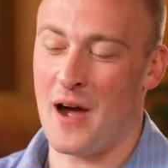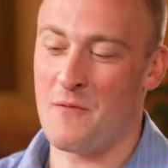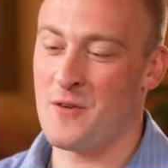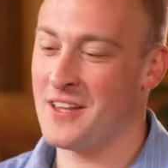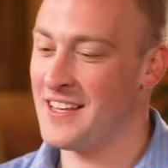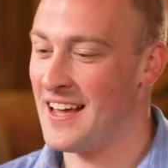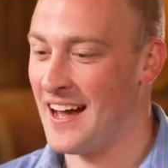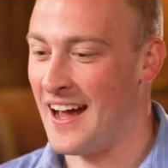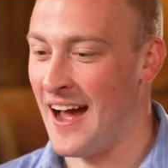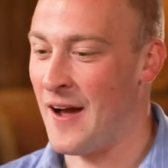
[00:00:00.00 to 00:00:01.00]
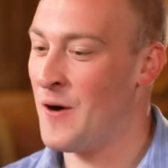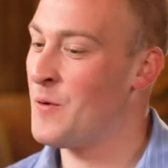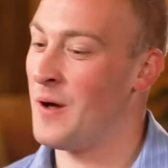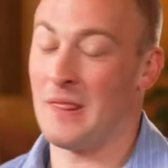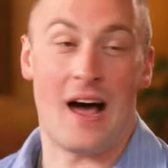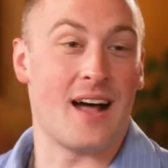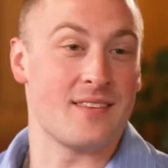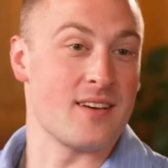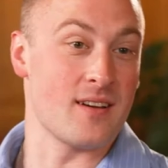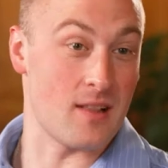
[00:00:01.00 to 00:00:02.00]
I really uh, I owe a
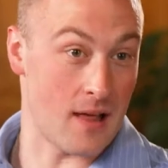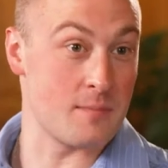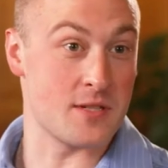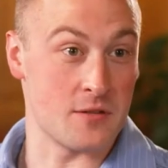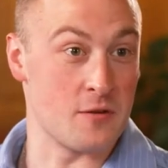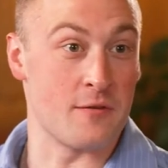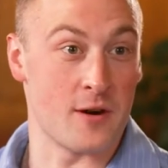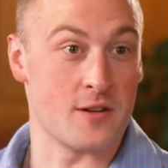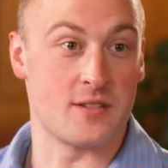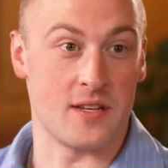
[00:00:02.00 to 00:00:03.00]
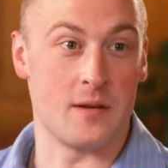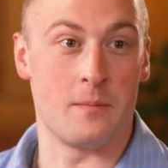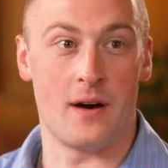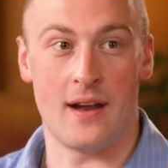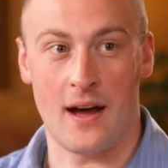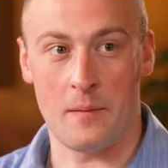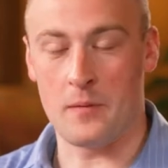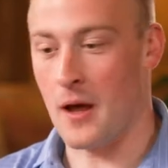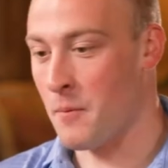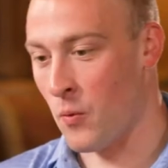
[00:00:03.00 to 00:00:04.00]
lot to Clemson University, but
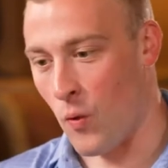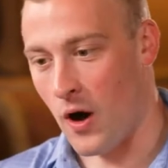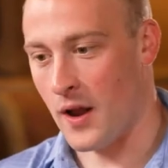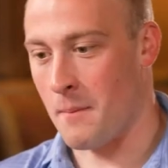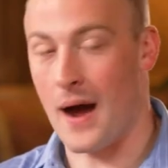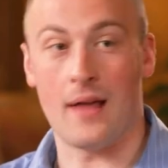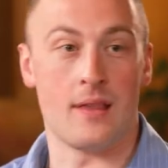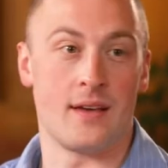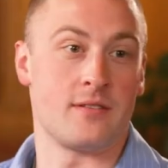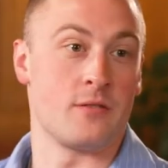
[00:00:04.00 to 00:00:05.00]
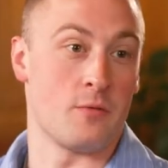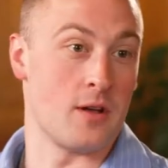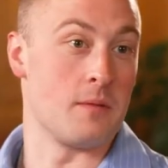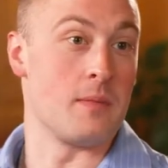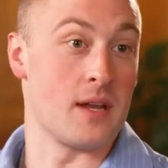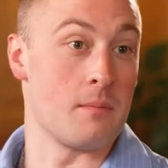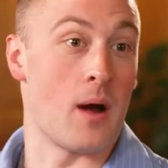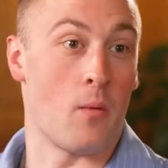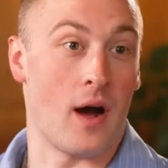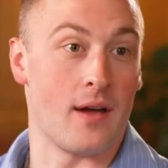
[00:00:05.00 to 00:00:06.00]
um, number one on my list is really meeting
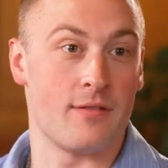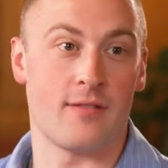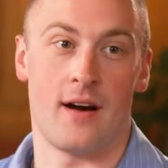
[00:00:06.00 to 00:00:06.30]
my wife.